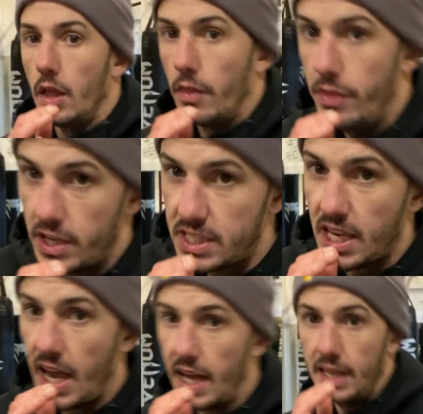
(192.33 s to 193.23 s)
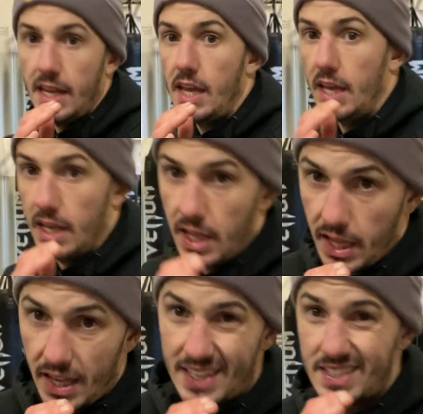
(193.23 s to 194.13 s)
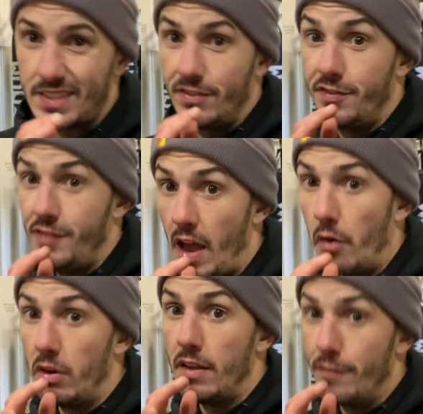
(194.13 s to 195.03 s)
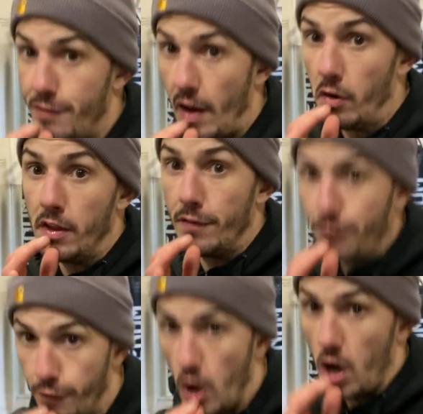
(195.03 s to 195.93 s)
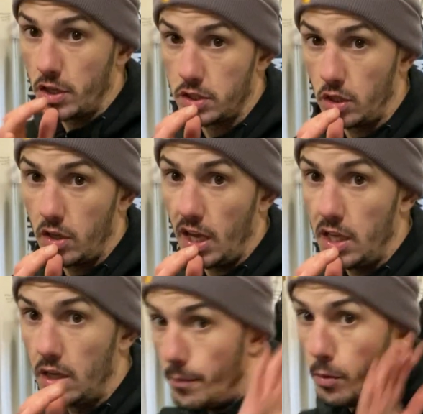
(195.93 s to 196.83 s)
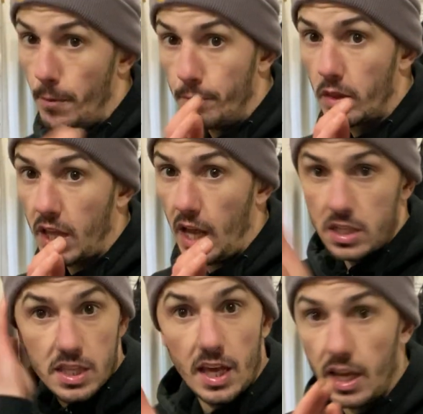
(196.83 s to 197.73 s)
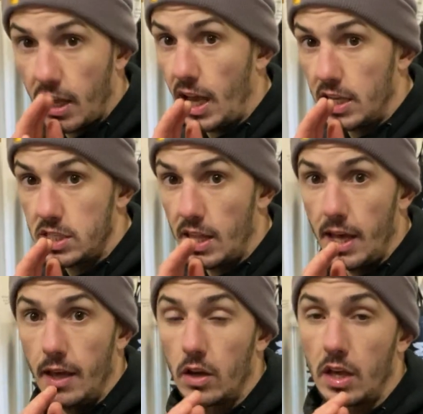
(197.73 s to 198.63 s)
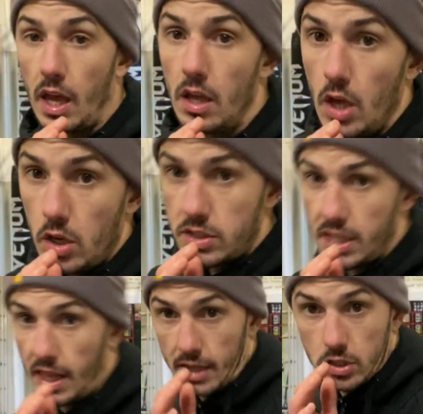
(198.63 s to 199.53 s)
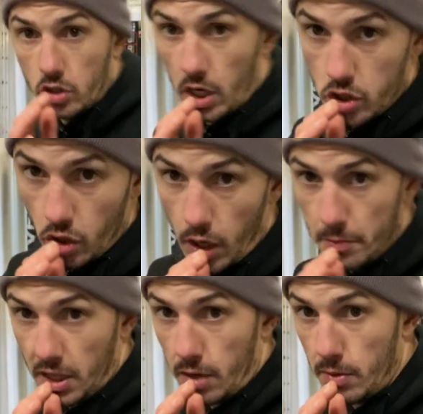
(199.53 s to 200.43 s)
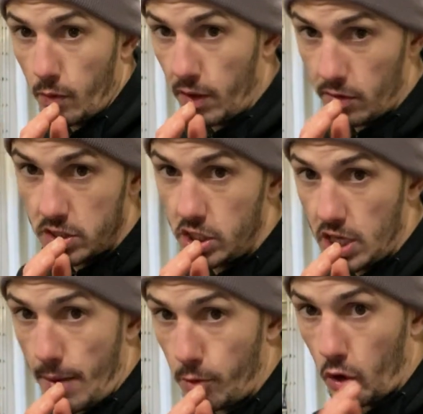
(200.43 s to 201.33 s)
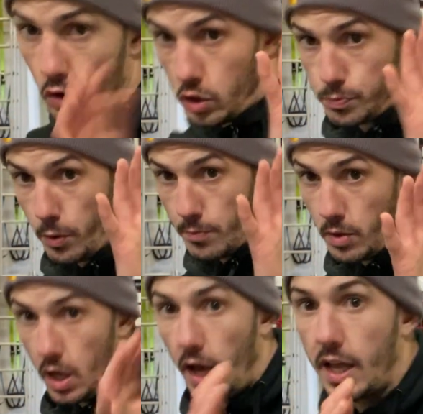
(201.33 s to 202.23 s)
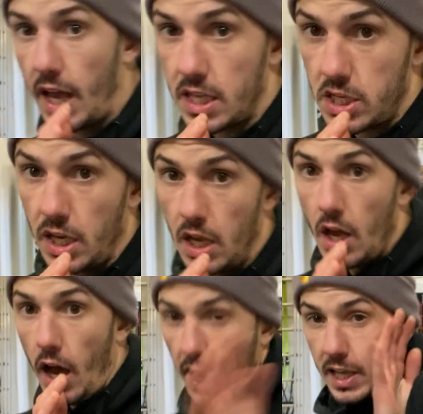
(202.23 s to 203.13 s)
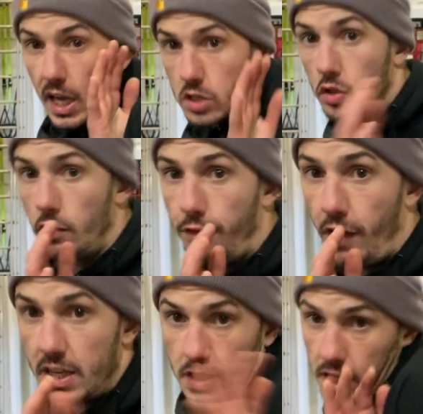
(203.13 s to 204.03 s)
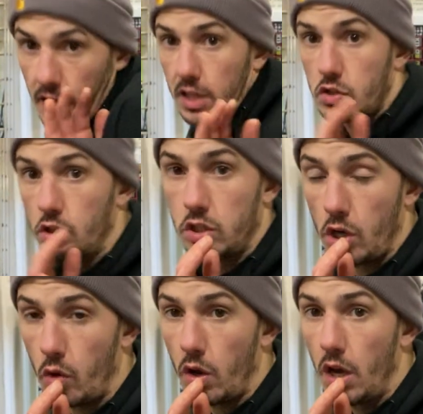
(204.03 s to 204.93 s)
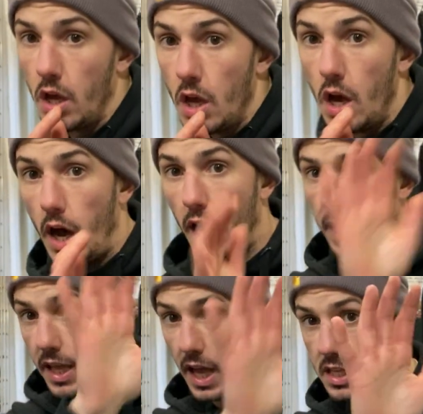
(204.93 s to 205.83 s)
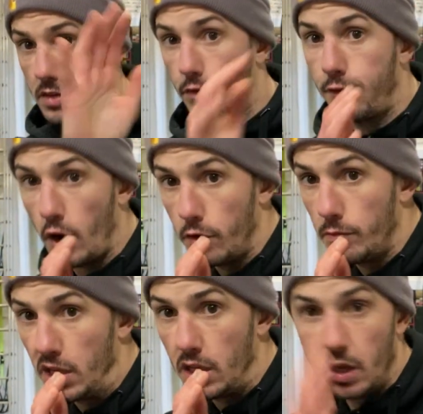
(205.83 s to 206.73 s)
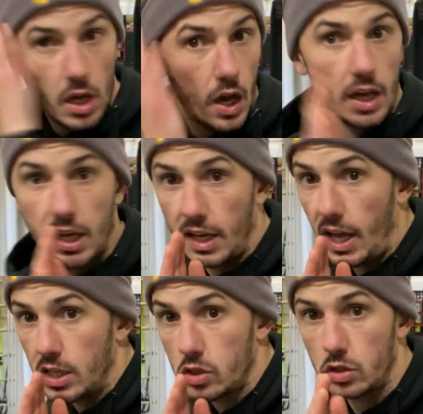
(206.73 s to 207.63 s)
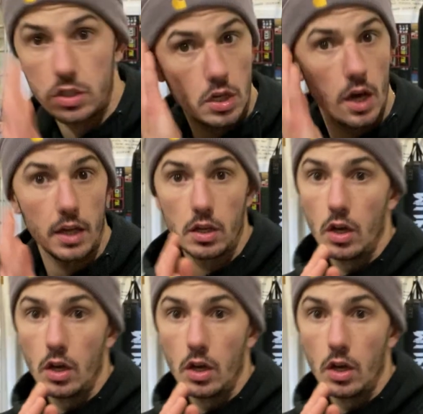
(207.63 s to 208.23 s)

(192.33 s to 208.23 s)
This hand here is very, very fast, okay? Boom, catch there, okay? See that straight shot come down the middle, whether it's a jab or a cross, boom, I catch it. I can catch on the face, I can catch on the shoulder, I can catch in front of me, I can catch on the side.